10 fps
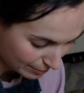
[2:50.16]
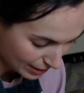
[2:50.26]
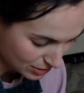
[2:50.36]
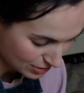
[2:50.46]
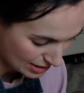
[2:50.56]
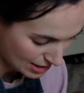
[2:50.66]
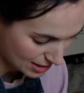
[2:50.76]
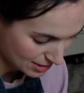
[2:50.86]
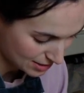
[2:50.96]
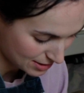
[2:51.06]
by doing
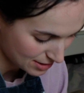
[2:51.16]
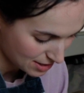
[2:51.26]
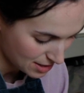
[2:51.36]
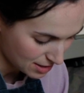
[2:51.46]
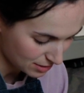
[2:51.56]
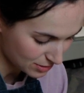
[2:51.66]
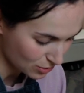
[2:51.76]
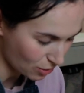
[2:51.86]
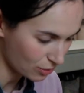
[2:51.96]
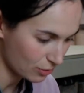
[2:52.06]
this, because
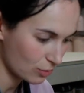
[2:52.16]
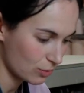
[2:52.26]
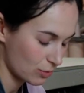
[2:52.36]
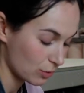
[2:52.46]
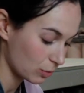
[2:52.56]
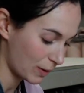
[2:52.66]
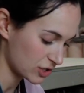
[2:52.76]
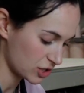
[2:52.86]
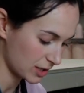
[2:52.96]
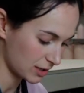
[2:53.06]
not all
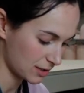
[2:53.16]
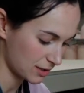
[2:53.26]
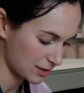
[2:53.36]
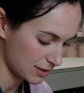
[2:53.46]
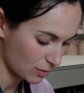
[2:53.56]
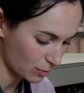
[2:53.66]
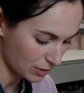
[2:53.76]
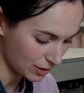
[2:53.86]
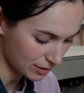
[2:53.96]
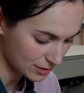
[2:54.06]
wedging
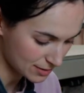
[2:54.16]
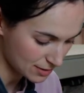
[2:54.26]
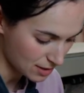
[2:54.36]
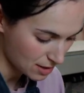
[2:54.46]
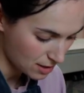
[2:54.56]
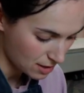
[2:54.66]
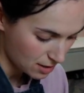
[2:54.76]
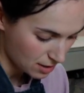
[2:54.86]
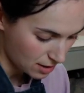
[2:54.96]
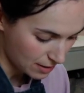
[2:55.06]
works.
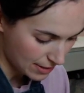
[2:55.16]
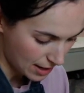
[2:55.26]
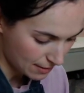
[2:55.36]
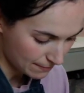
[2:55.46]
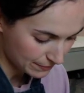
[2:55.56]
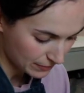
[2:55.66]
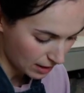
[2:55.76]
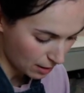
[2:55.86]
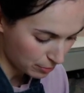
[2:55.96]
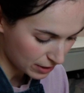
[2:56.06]
And then
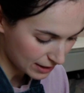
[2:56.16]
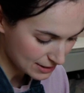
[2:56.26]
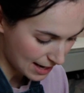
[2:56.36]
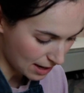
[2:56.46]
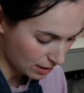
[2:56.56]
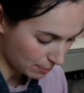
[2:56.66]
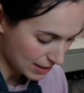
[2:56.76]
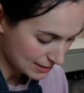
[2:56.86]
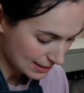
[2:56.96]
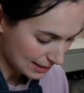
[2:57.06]
I'll bring it down. I
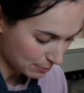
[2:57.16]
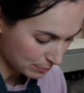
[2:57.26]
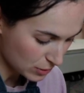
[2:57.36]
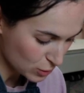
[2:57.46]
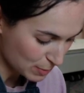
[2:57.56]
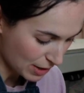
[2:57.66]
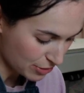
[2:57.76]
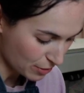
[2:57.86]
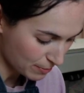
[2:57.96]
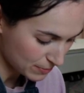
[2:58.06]
basically use my
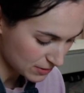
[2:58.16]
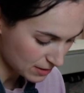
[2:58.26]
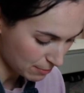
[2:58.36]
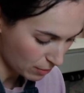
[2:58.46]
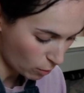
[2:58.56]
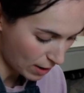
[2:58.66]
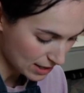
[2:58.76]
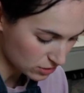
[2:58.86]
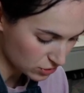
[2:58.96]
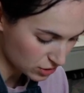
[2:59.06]
thumbs and my weight
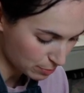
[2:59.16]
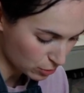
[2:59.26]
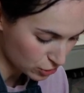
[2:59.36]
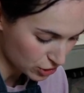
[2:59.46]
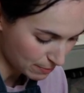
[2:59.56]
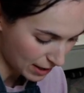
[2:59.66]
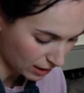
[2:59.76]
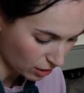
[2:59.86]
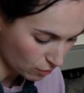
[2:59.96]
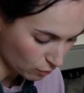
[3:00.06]
just to push it back
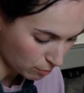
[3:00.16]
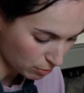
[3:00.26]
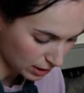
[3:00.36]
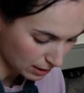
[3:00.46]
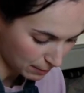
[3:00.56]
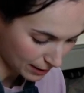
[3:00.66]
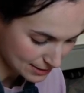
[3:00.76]
over and bring it back